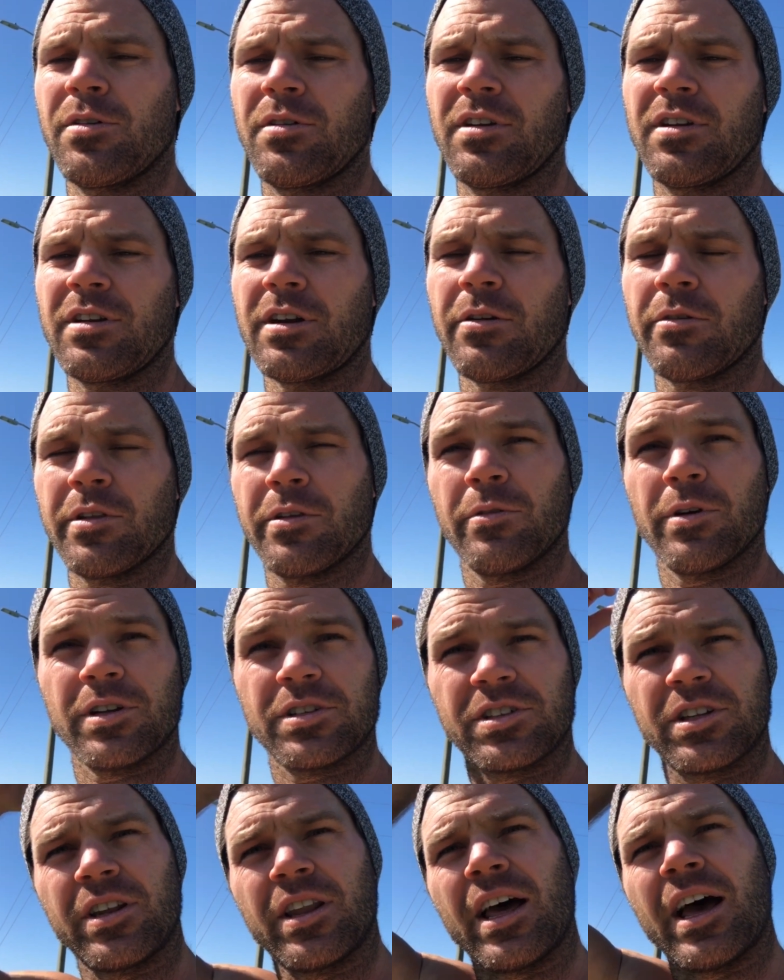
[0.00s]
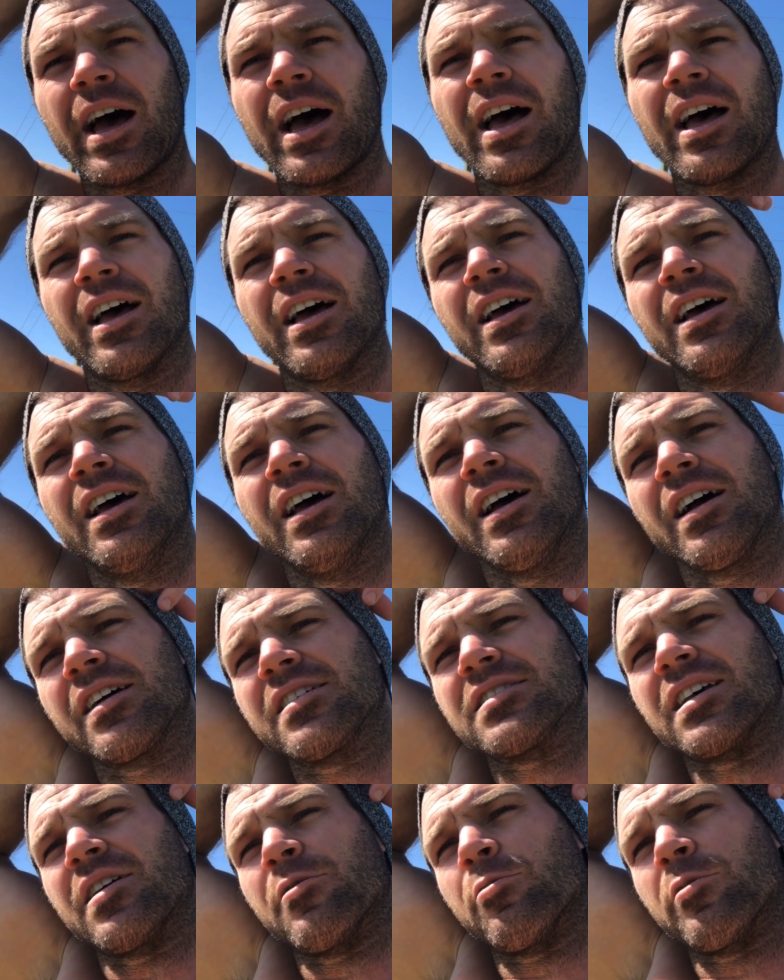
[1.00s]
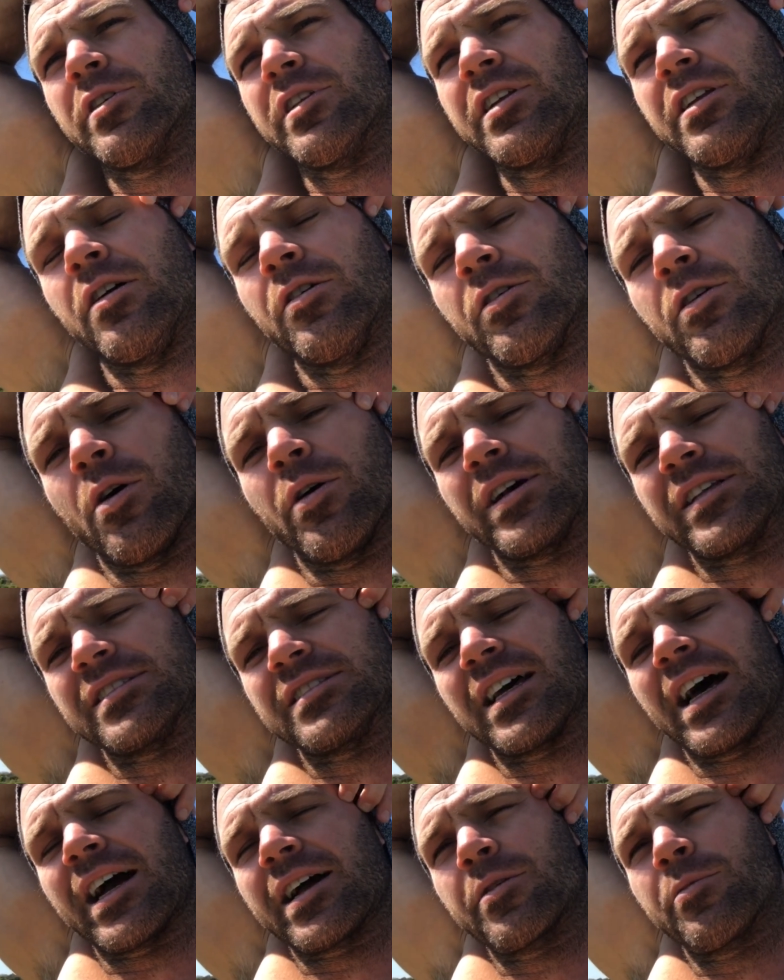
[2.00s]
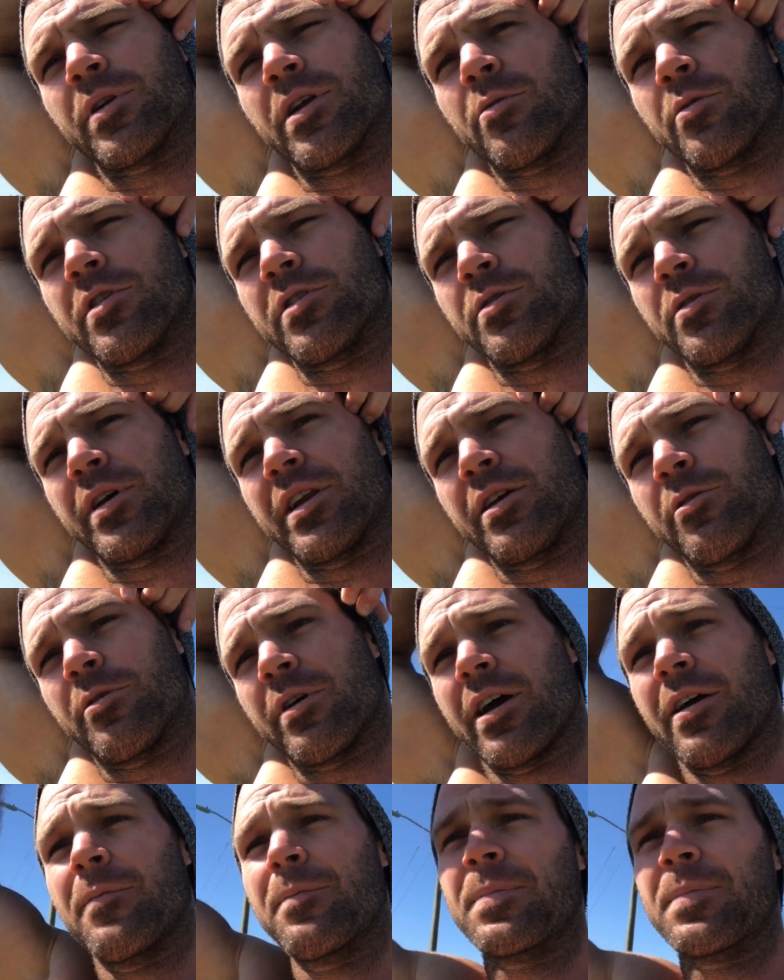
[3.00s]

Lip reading: Not really rushing that because I really don't know exactly what I want to do anyway.